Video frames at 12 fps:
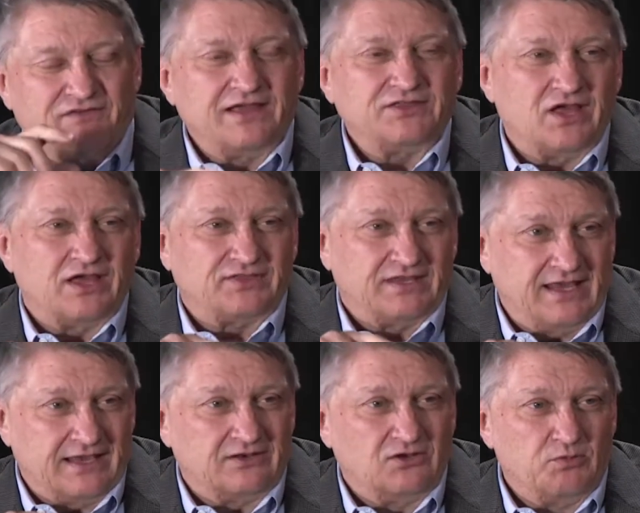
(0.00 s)
if I thought
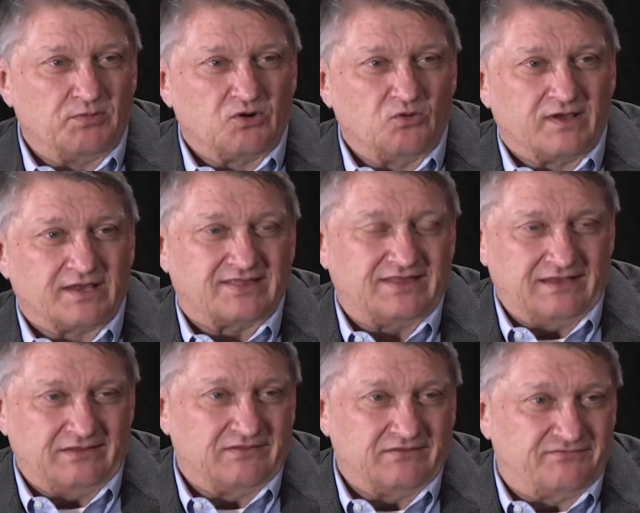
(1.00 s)
that Hickenlooper was
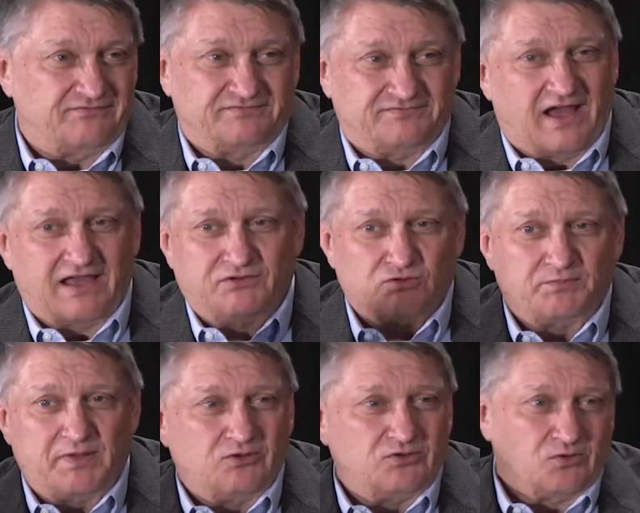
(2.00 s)
the
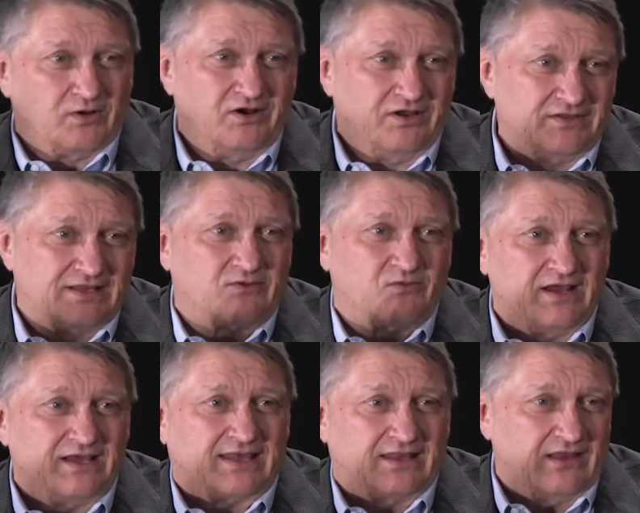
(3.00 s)
500-pound gorilla in this
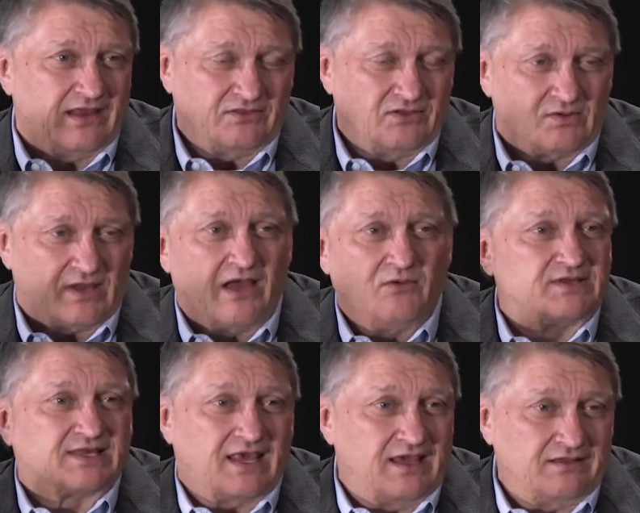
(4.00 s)
race, and there, I
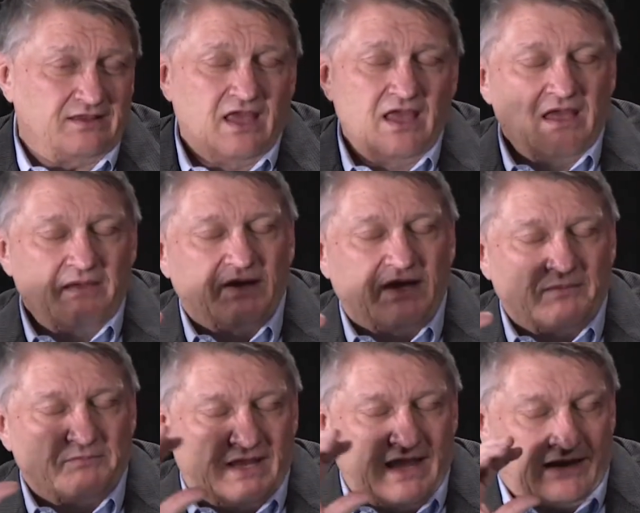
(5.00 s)
would say it.
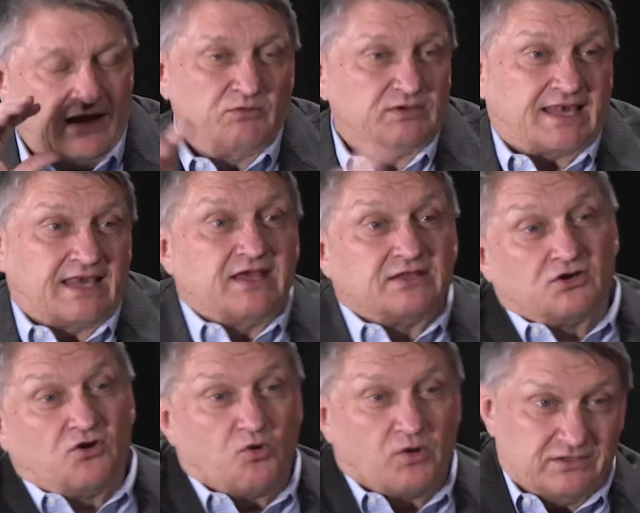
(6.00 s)
And I would say
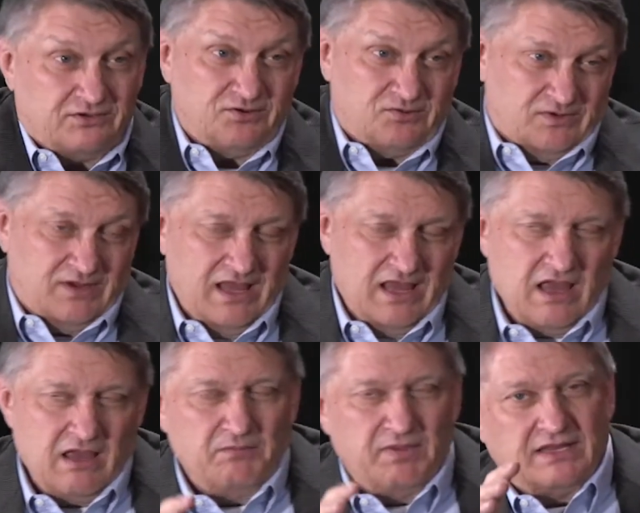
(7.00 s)
that to Corey, too.
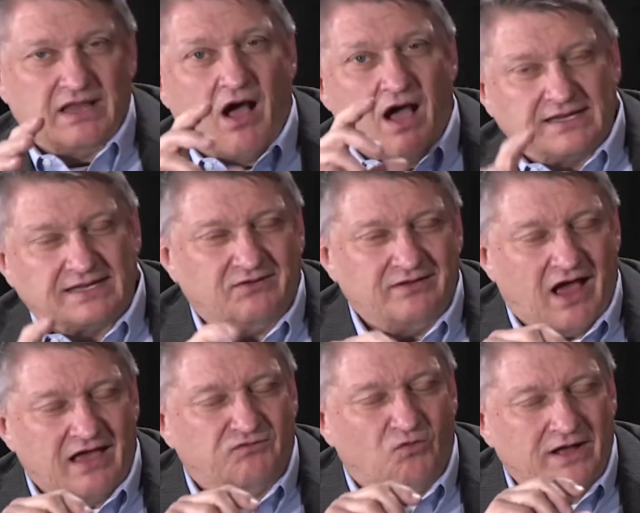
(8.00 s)
But
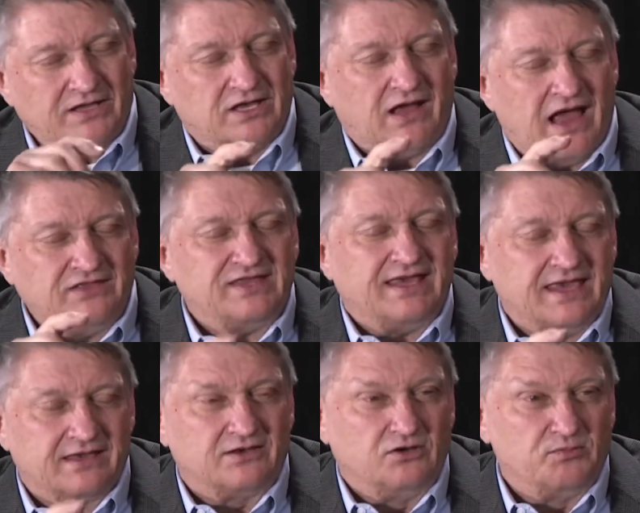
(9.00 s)
honestly, I
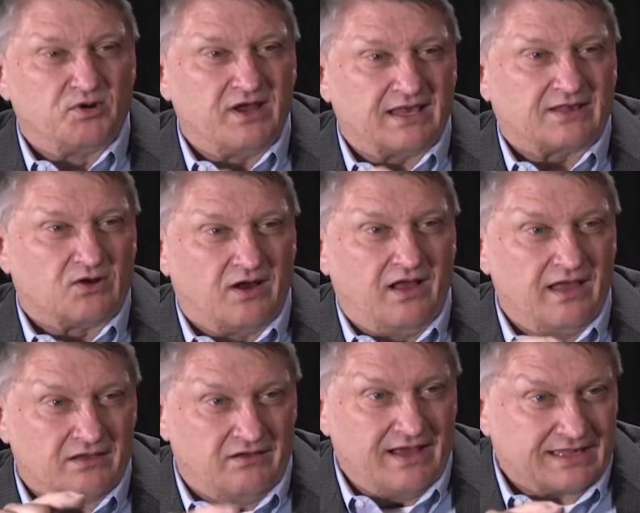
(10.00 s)
think Hickenlooper has a
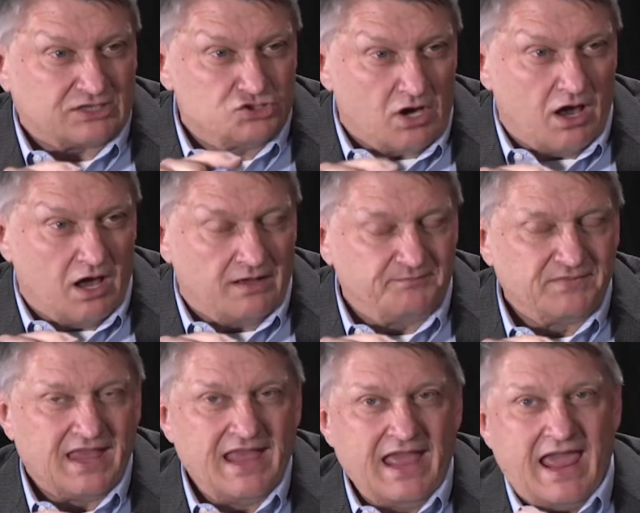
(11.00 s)
glass jaw.
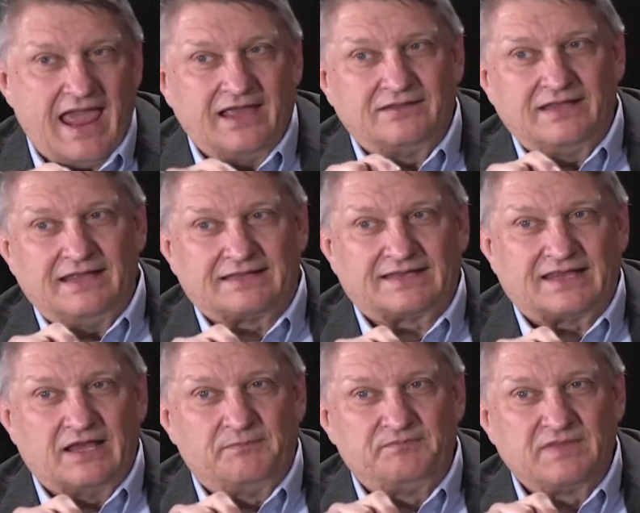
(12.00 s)
And
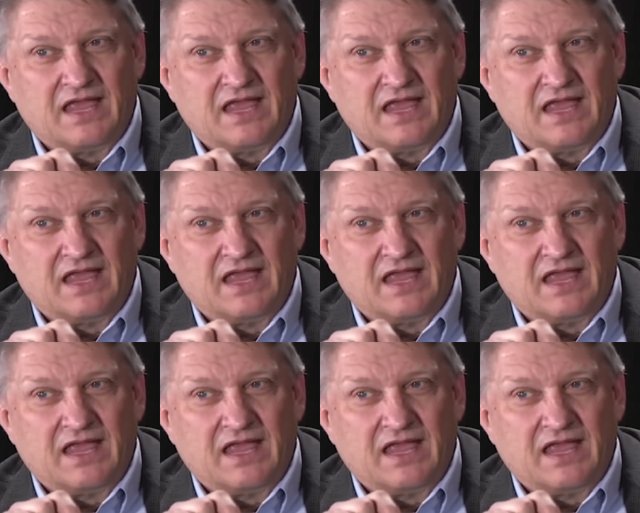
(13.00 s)
it's